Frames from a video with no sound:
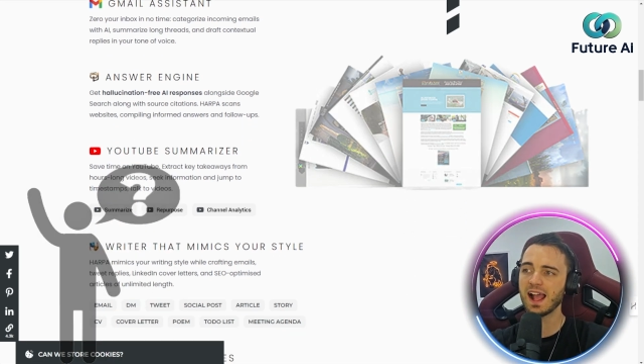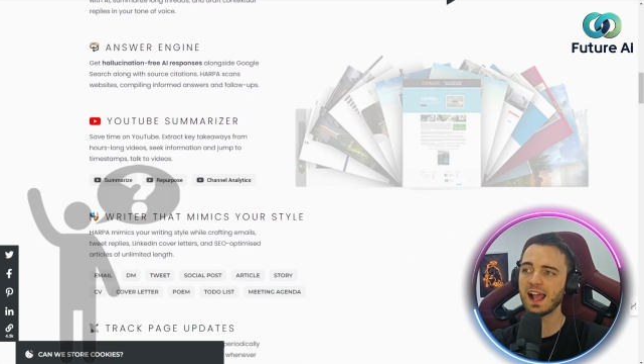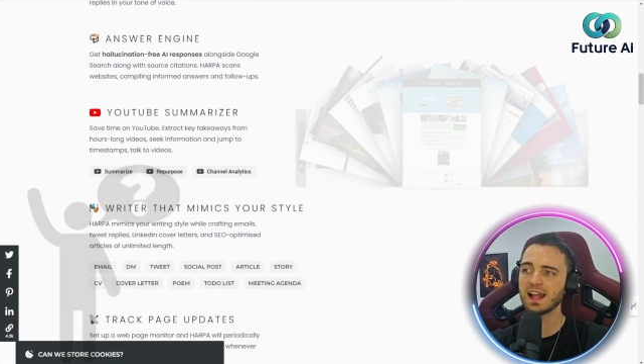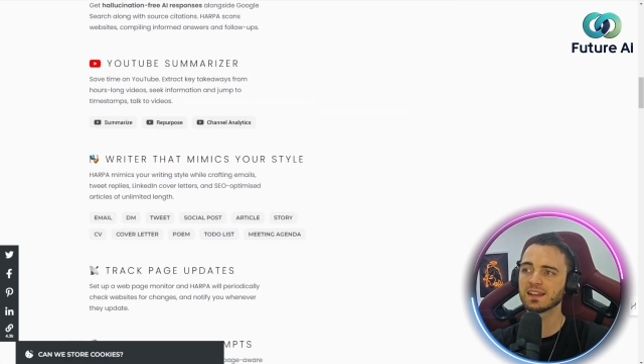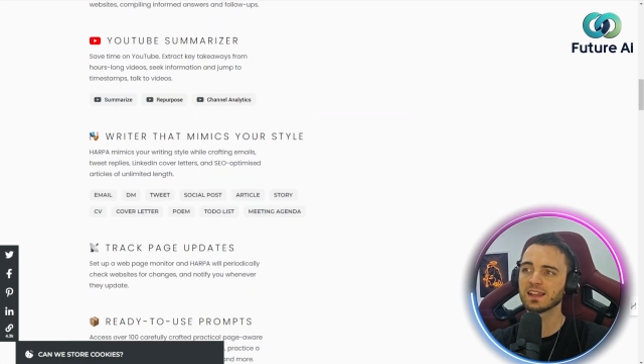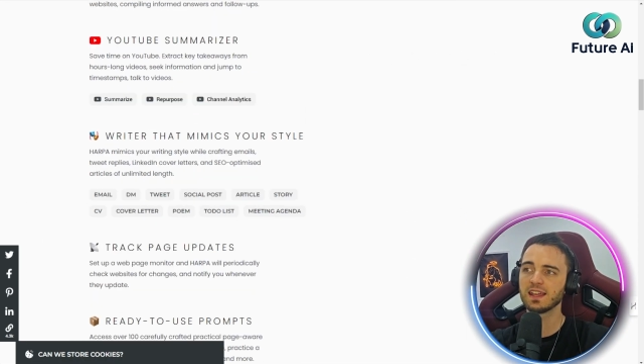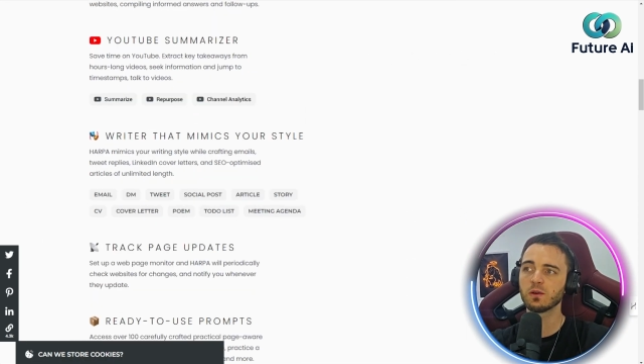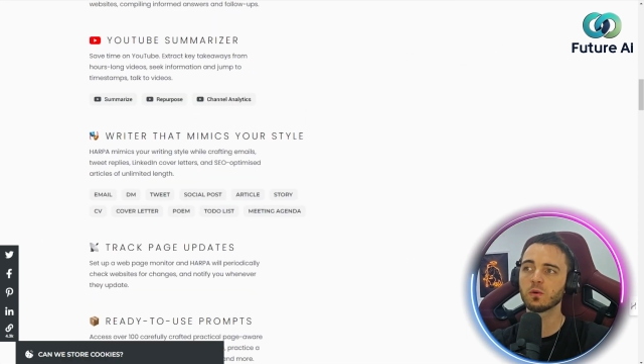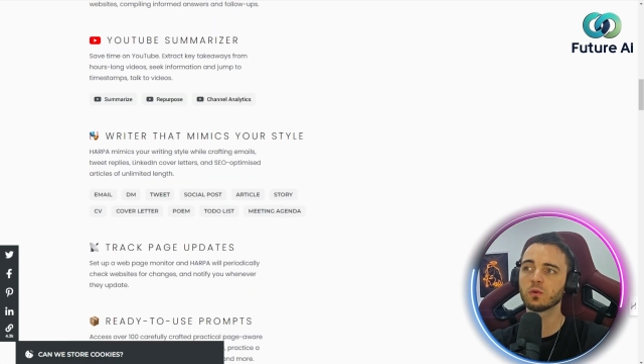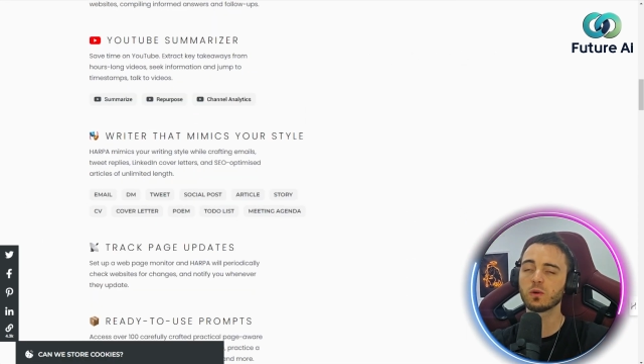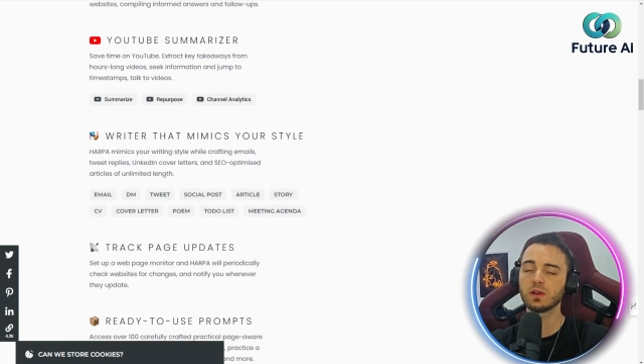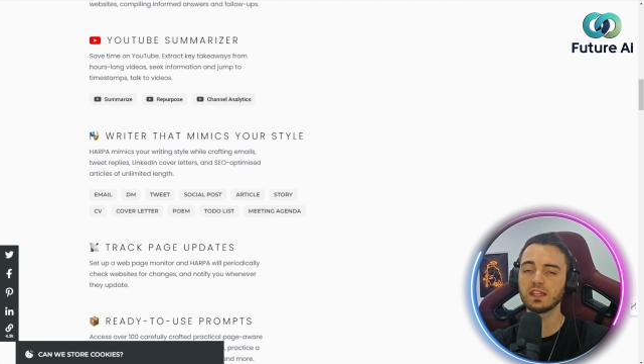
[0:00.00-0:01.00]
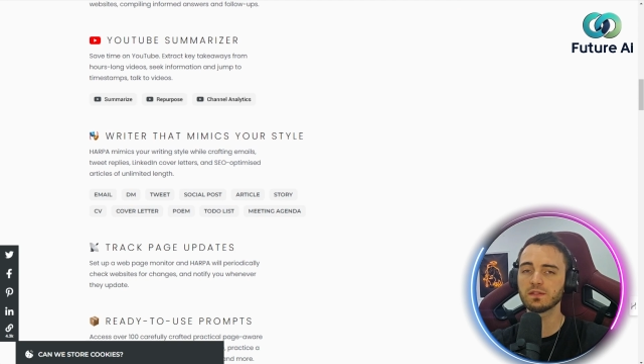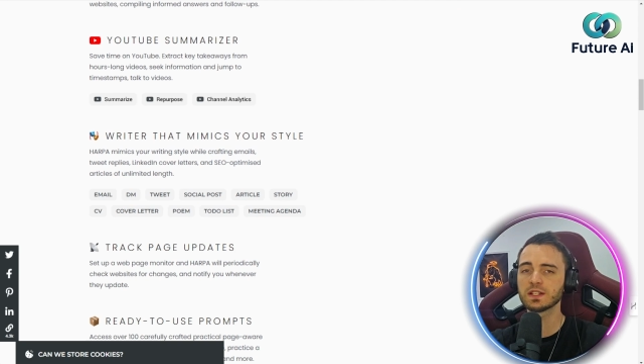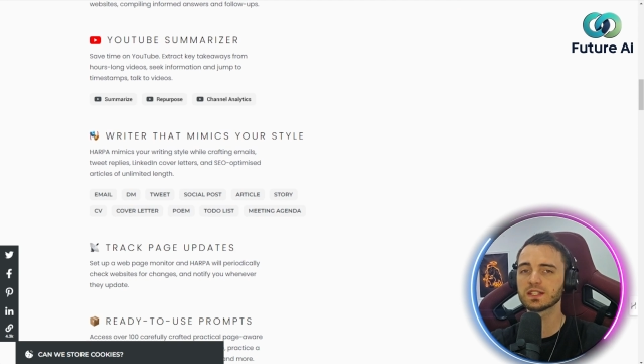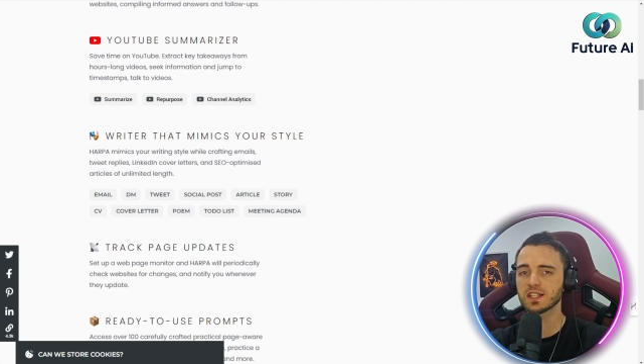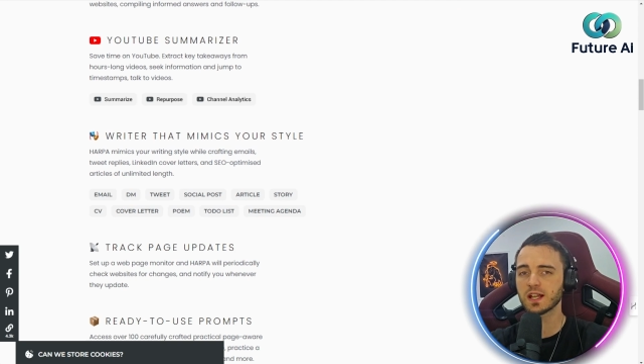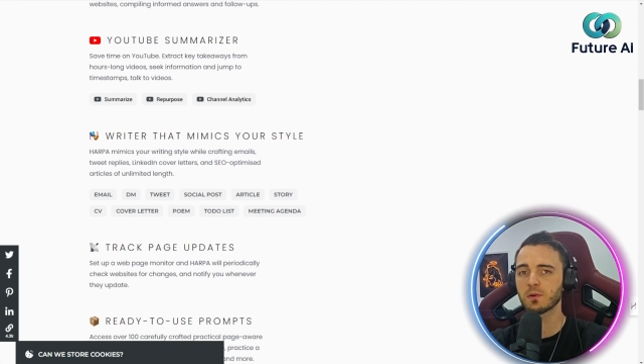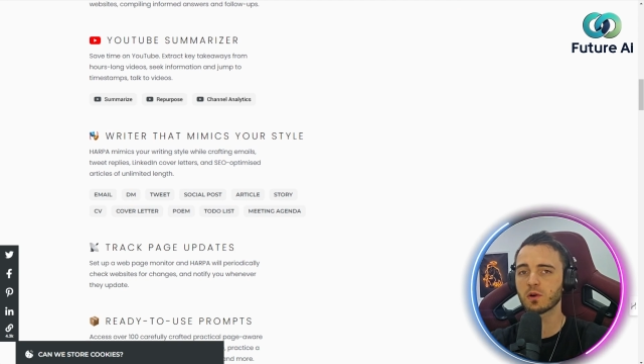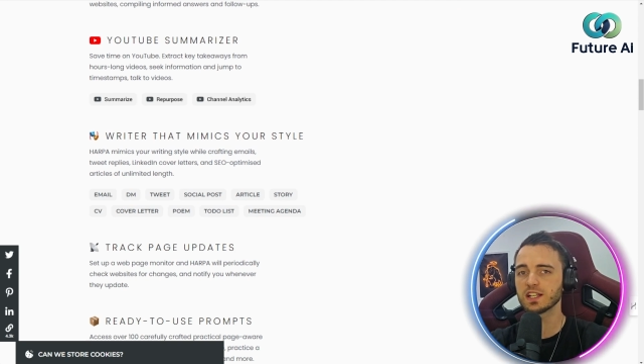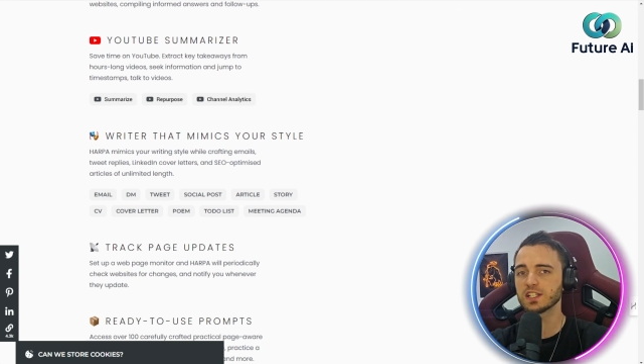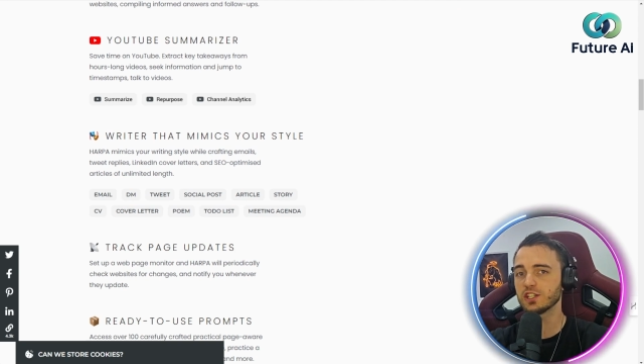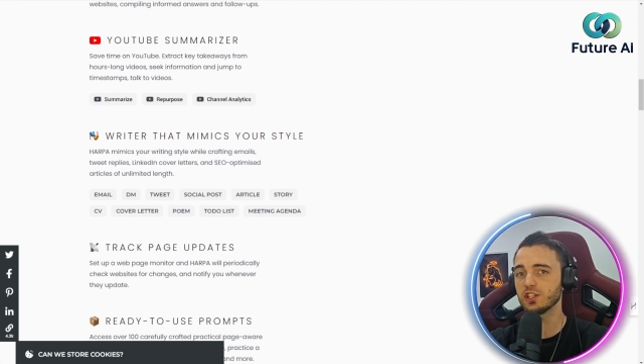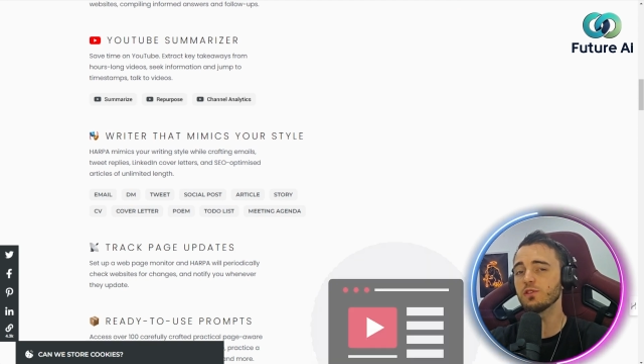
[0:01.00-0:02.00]
And it will even
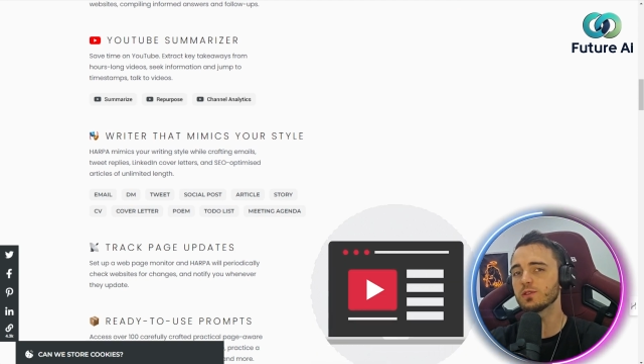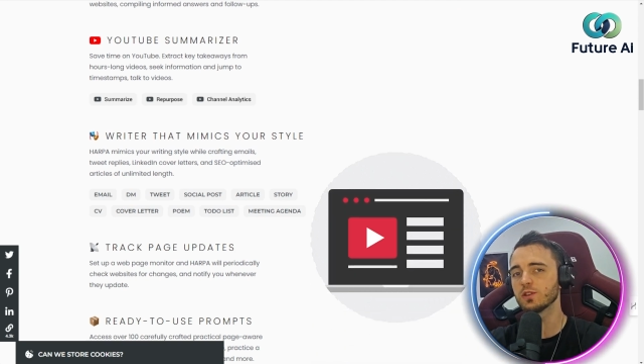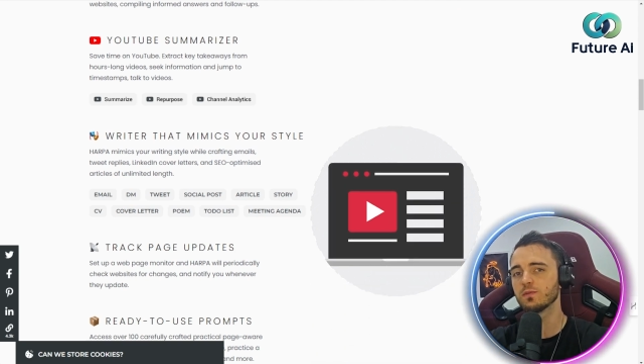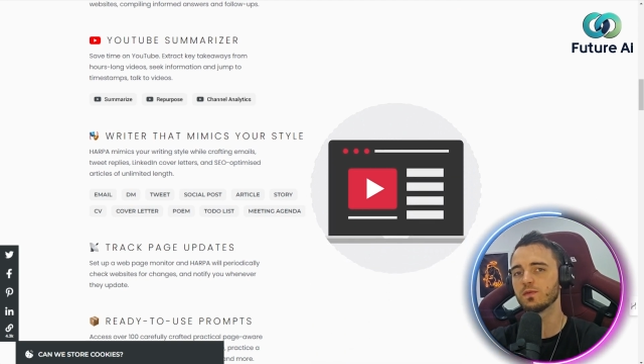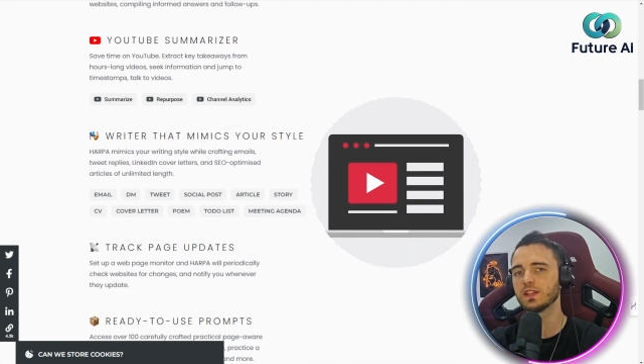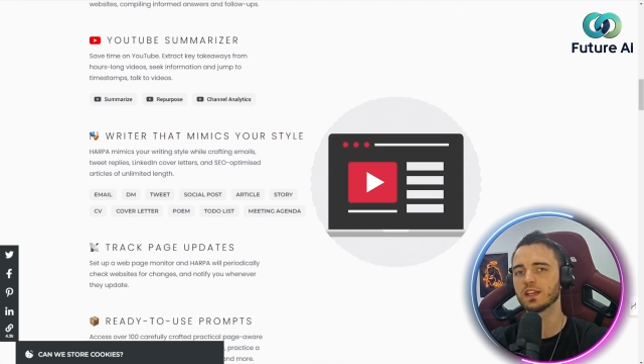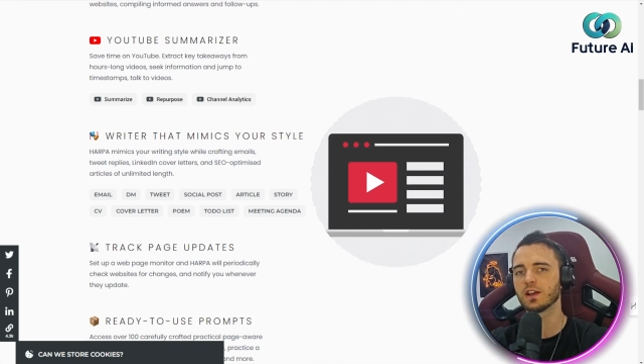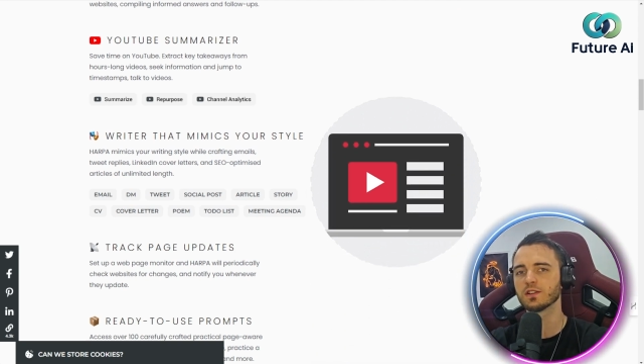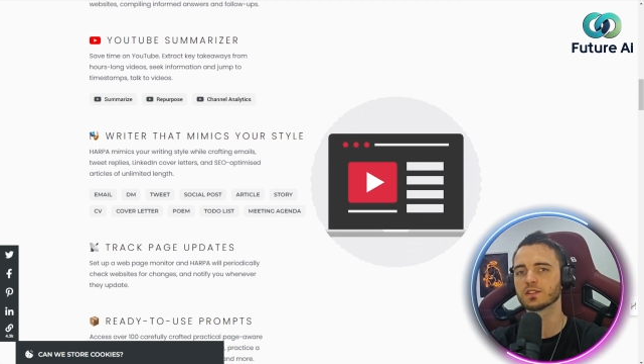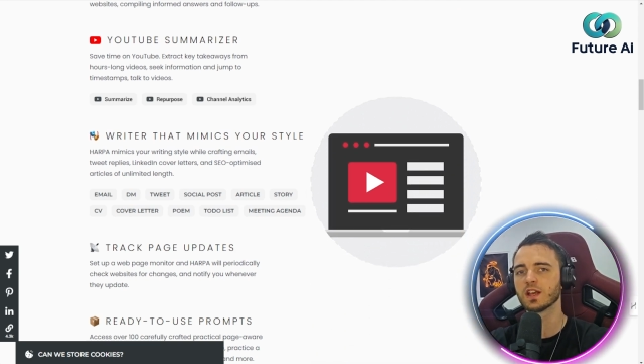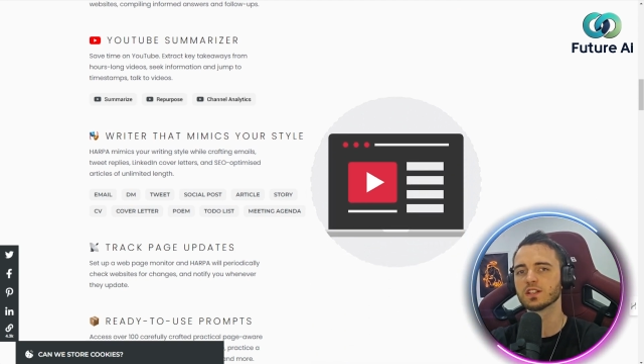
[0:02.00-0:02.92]
summarize YouTube videos.